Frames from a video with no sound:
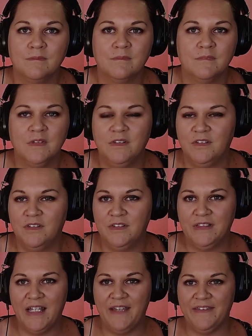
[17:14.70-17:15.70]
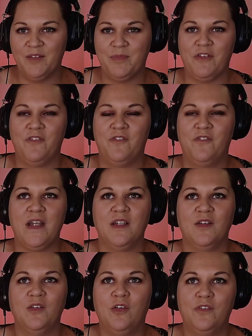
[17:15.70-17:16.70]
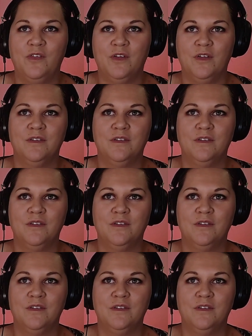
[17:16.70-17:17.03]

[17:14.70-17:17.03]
Oh, nah, that'd be fucking awful.